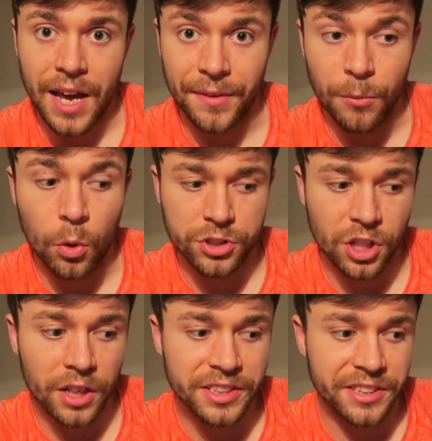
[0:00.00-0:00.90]
and more
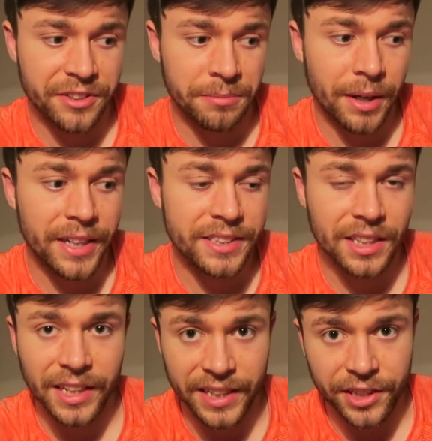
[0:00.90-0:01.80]
scientific based,
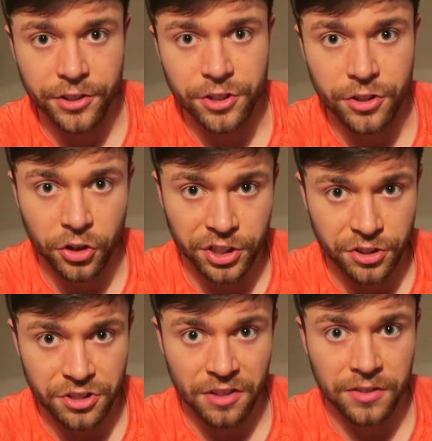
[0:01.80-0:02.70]
and link you to studies
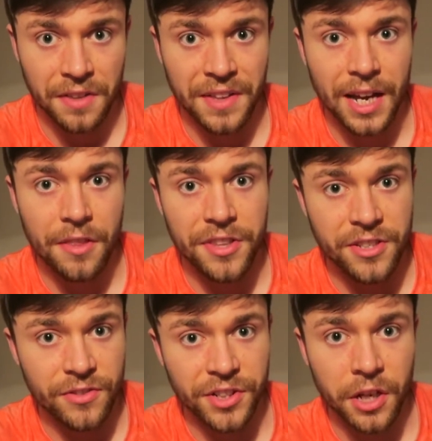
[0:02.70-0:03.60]
and stuff like that.
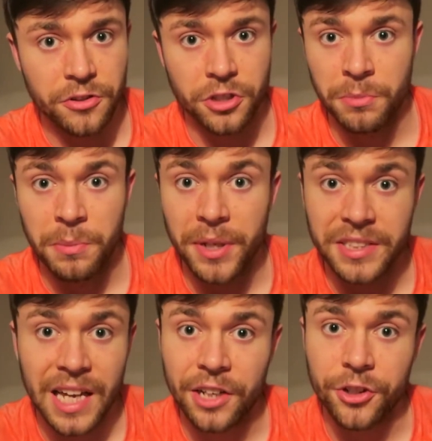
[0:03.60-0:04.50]
This video is just going to be me
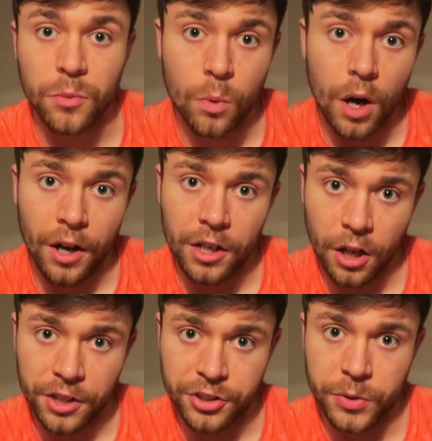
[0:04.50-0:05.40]
telling you why I
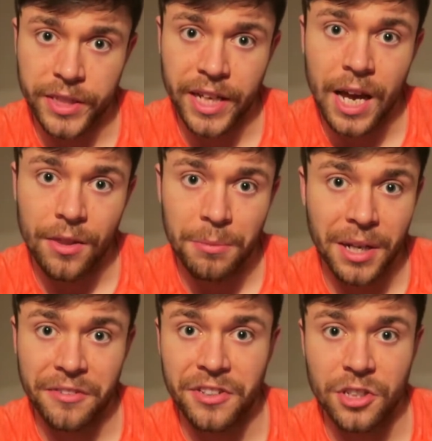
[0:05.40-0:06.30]
like doing it and the
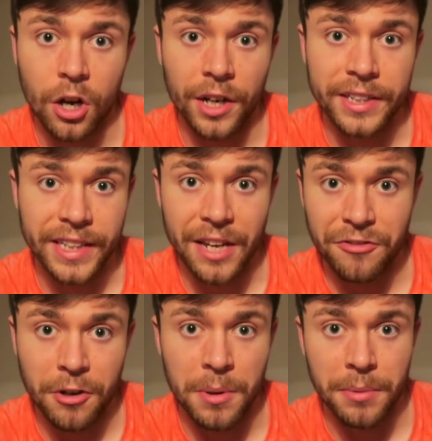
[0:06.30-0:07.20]
benefits I
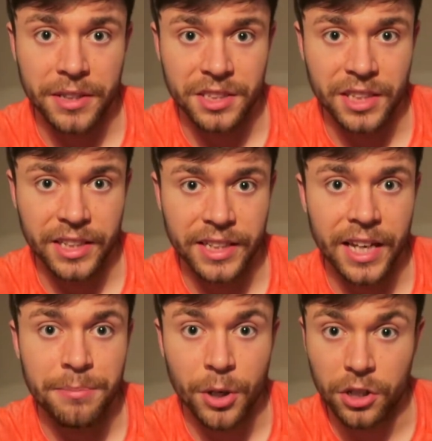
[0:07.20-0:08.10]
get from it, basically,
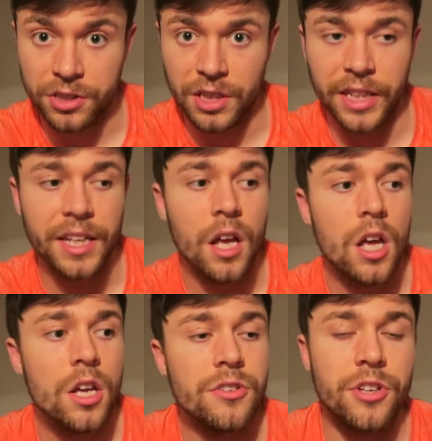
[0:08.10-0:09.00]
okay, personally.
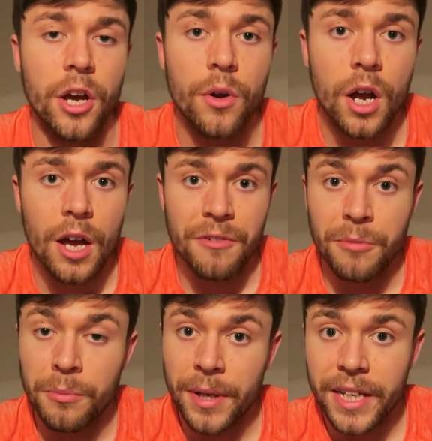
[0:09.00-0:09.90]
So
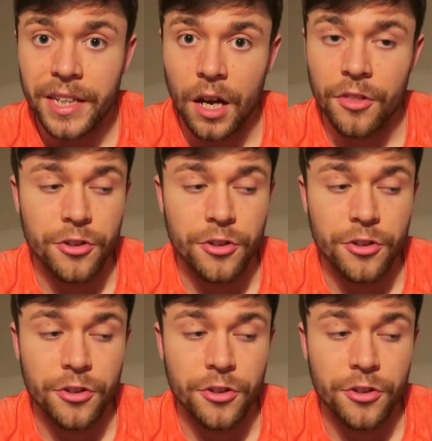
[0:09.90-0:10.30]
for me,